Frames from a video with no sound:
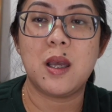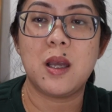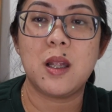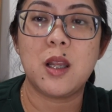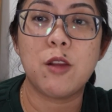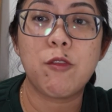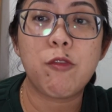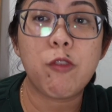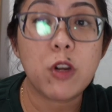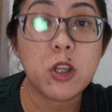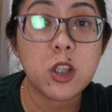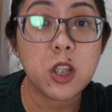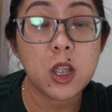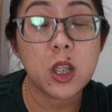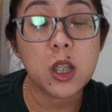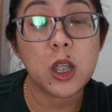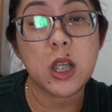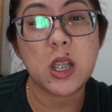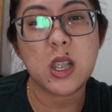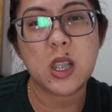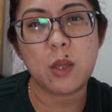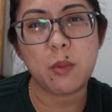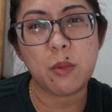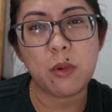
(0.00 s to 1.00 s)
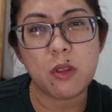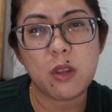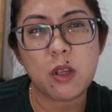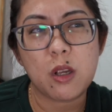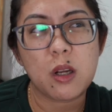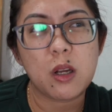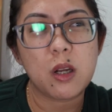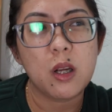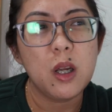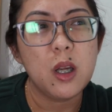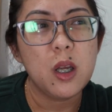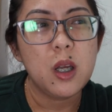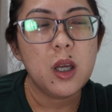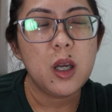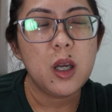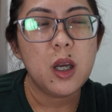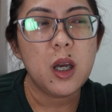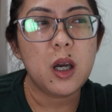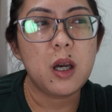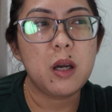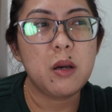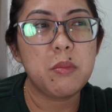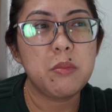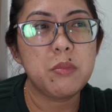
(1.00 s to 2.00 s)
And unfortunately, some other,
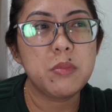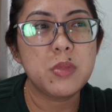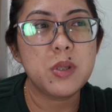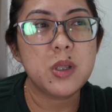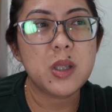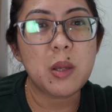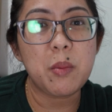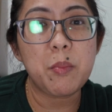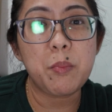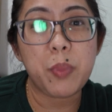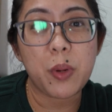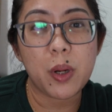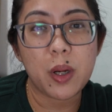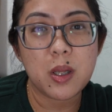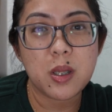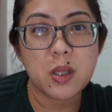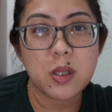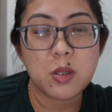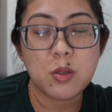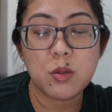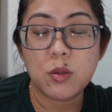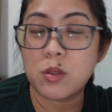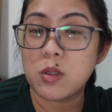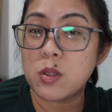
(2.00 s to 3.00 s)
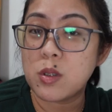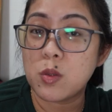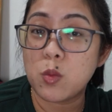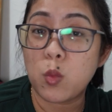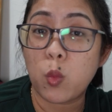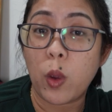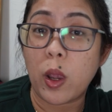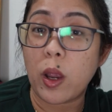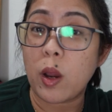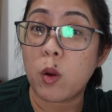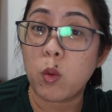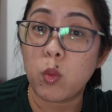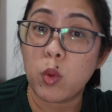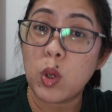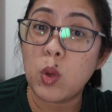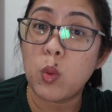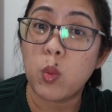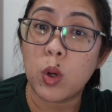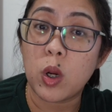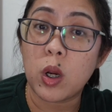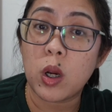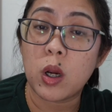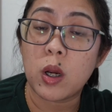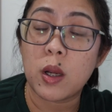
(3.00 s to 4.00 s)
um, some parts don't where we
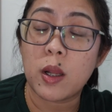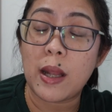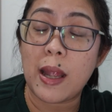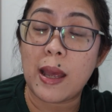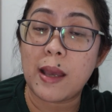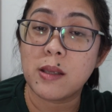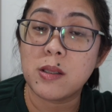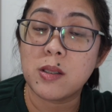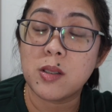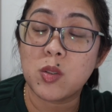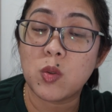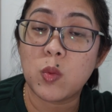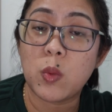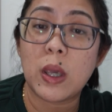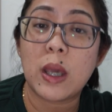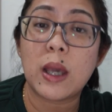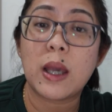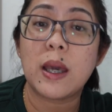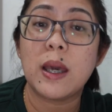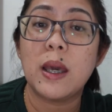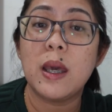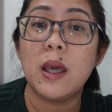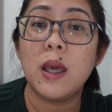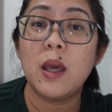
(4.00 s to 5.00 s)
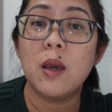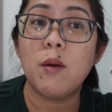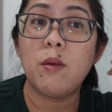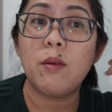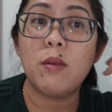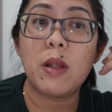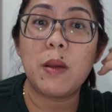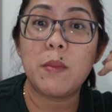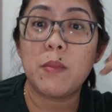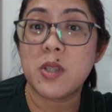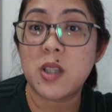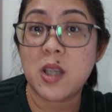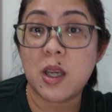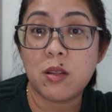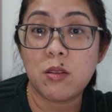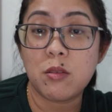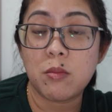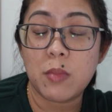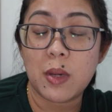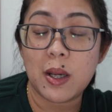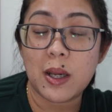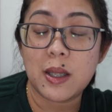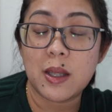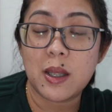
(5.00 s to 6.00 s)
were last week, wala
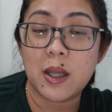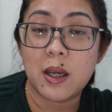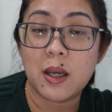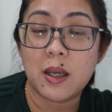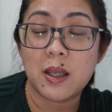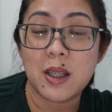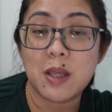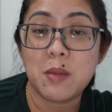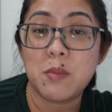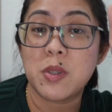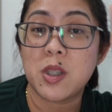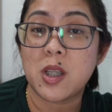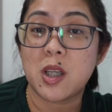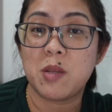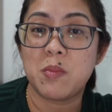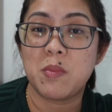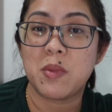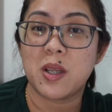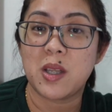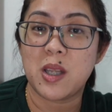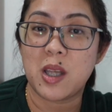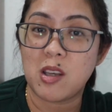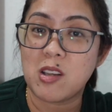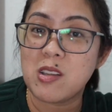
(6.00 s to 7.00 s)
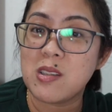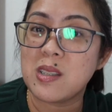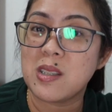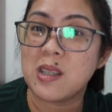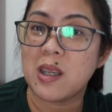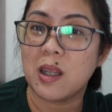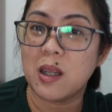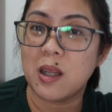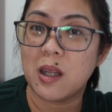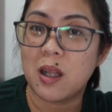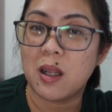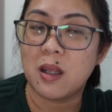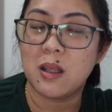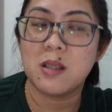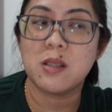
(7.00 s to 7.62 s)
masyadong magadang, hindi masyadong magadang yung signal.